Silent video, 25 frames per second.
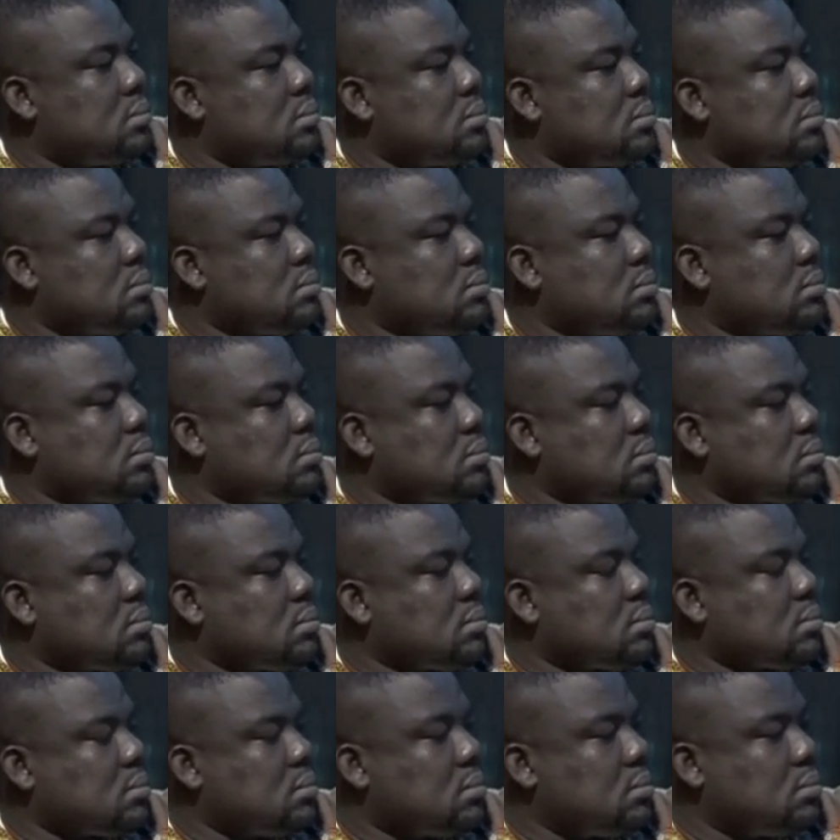
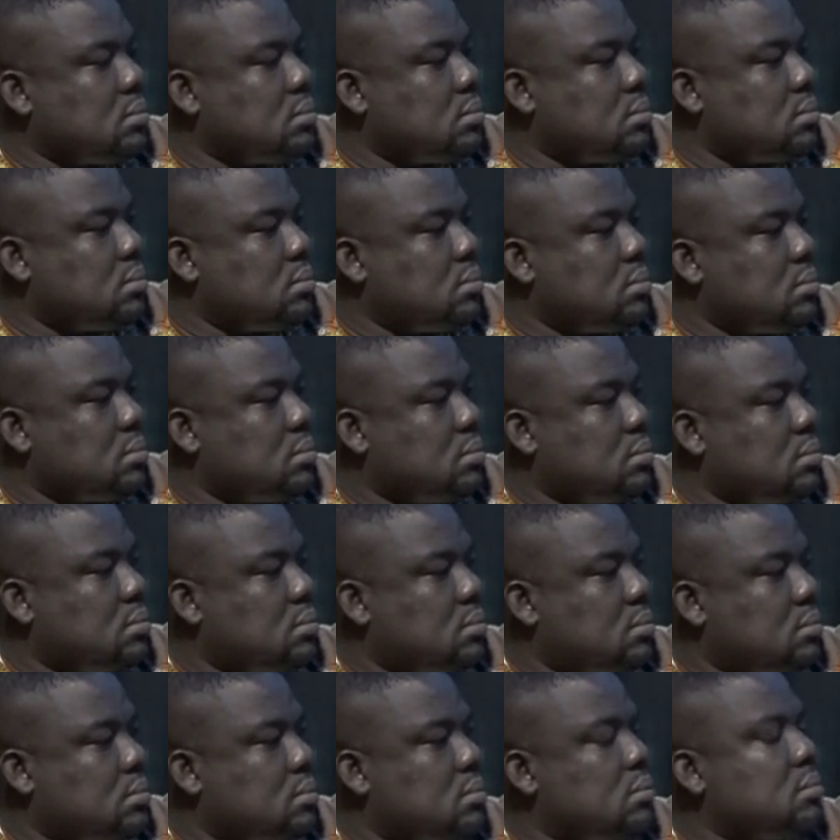
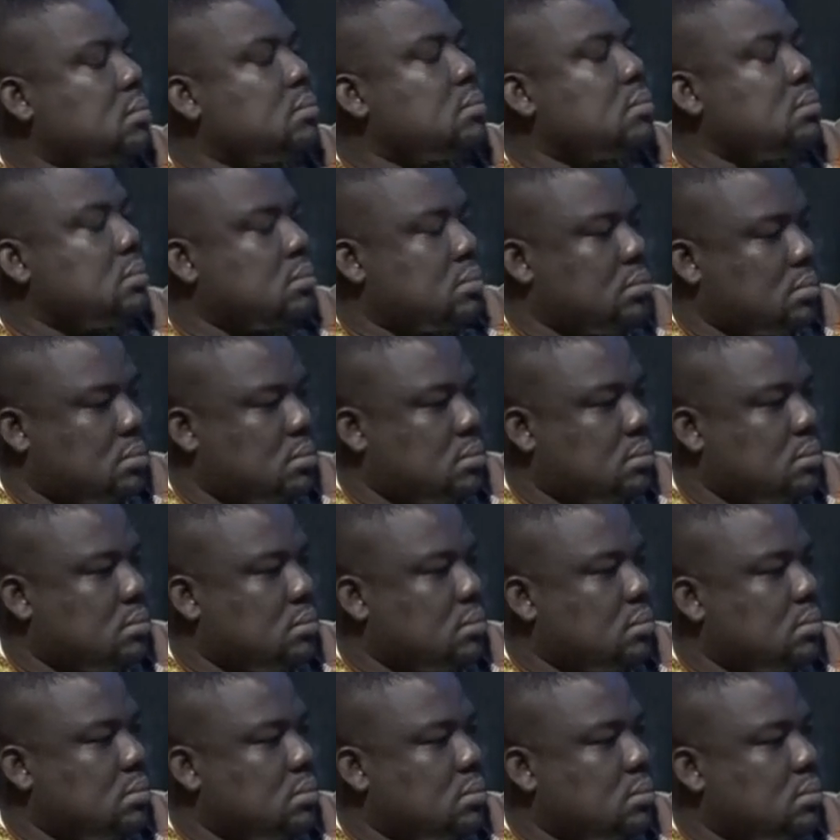
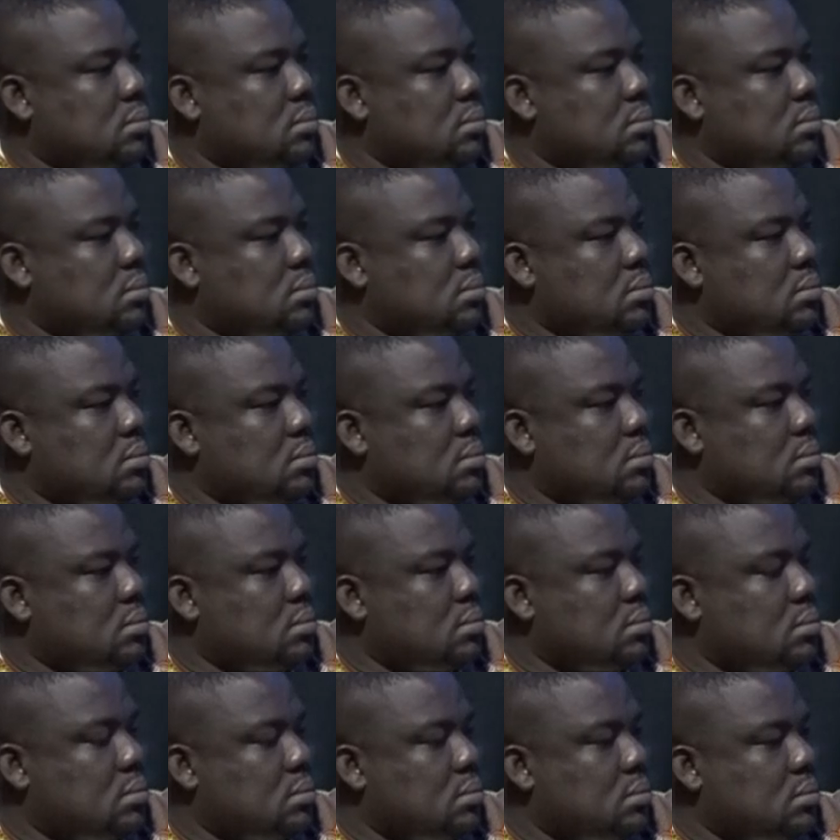
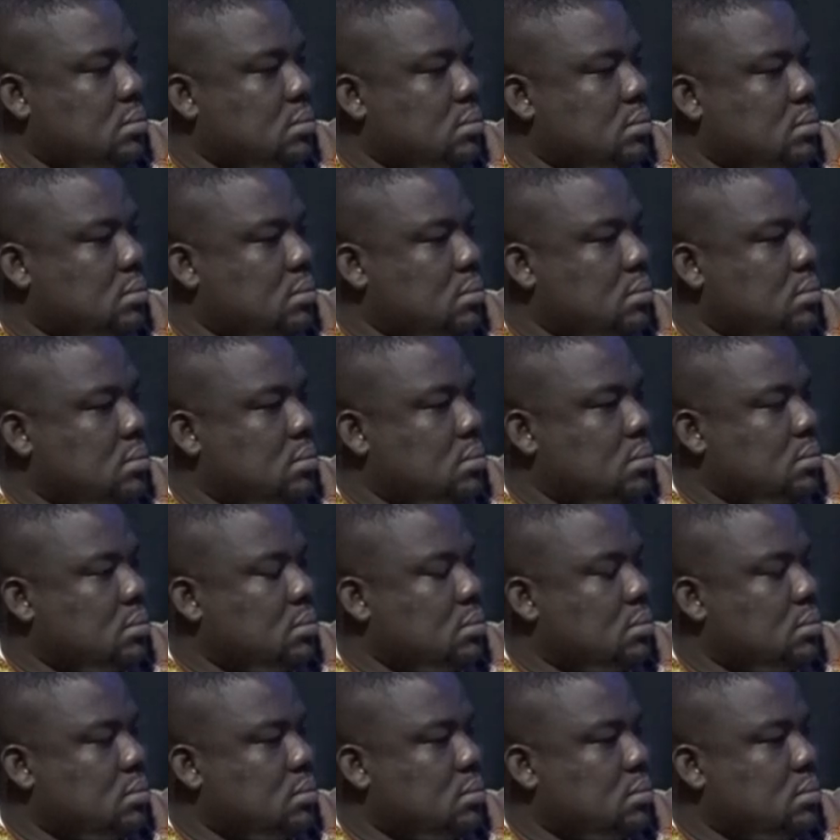
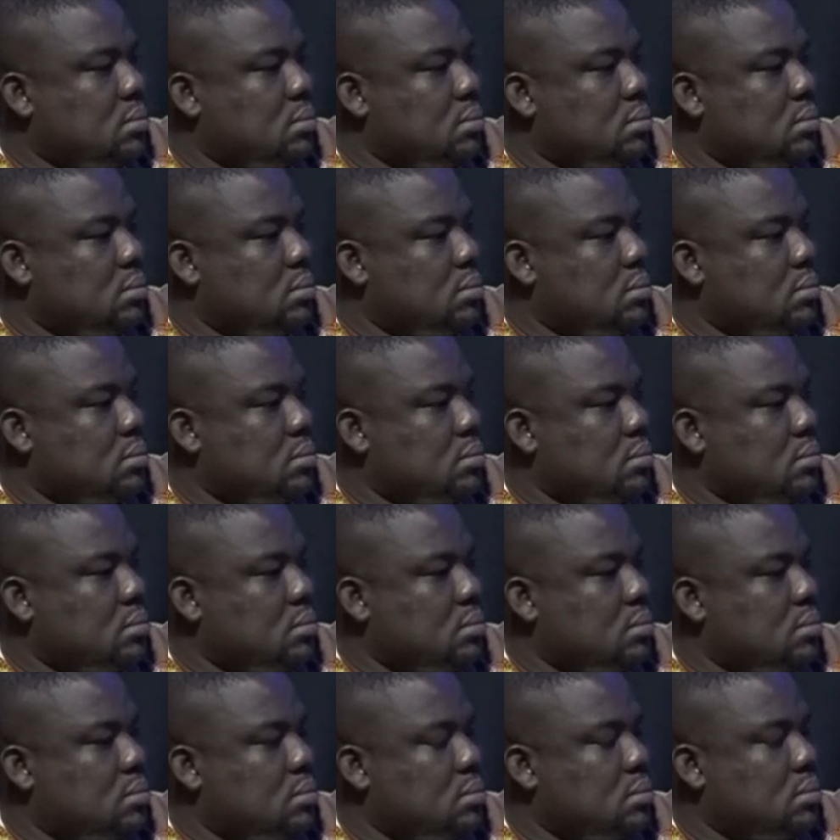
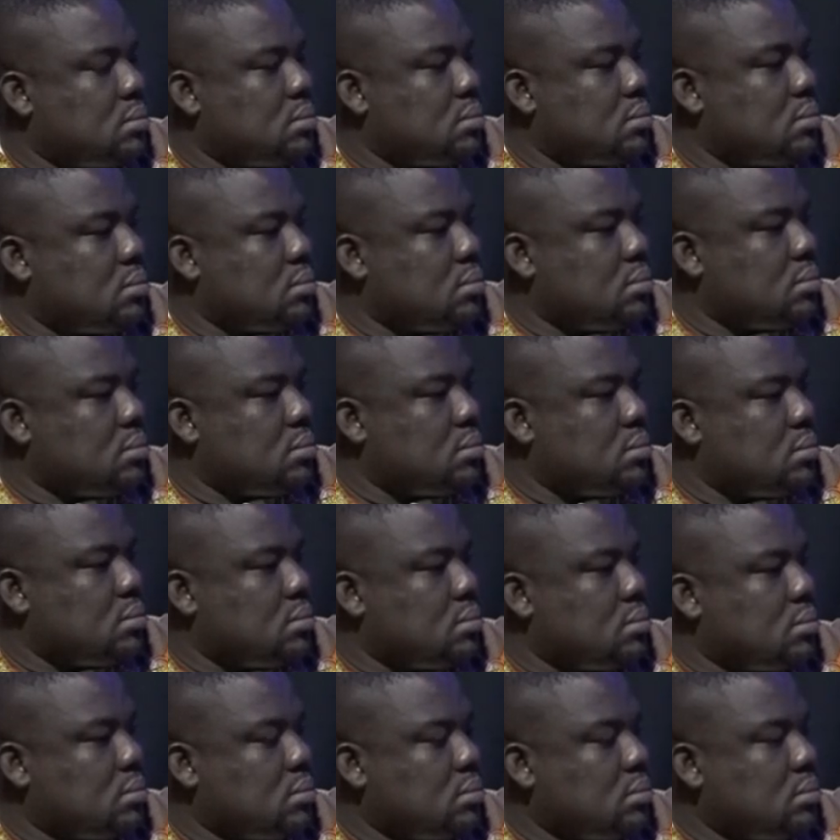
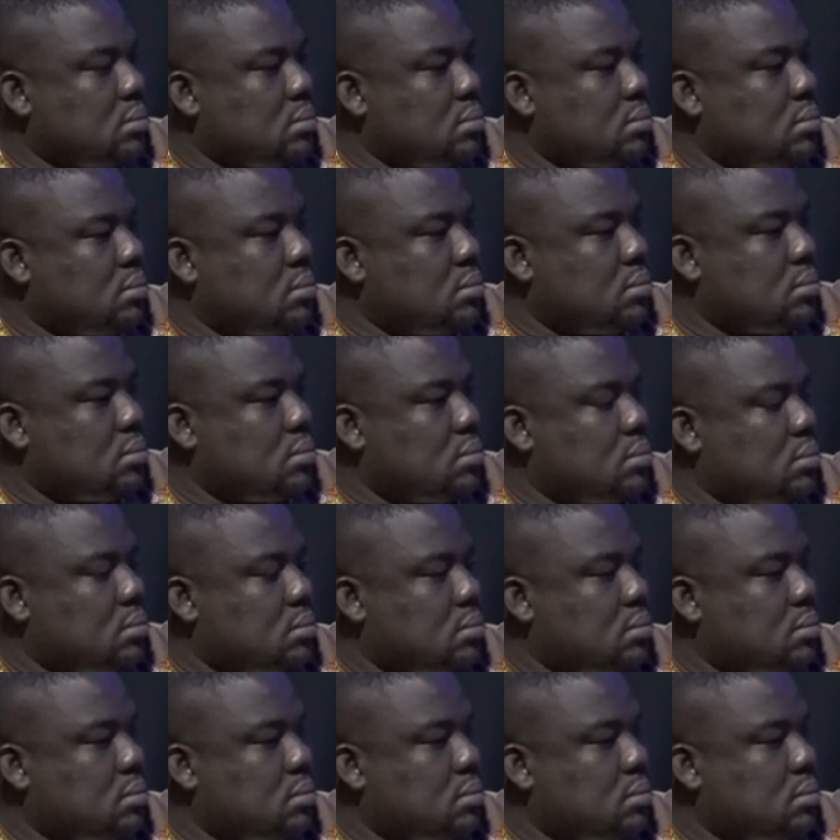(silent)